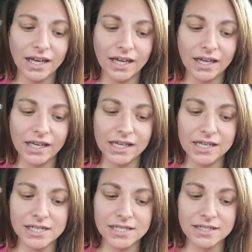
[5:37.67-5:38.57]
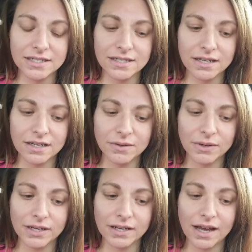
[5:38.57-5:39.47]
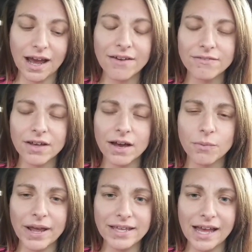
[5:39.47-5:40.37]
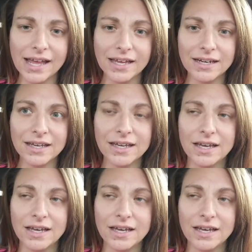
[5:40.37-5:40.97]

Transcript: and I weight gain.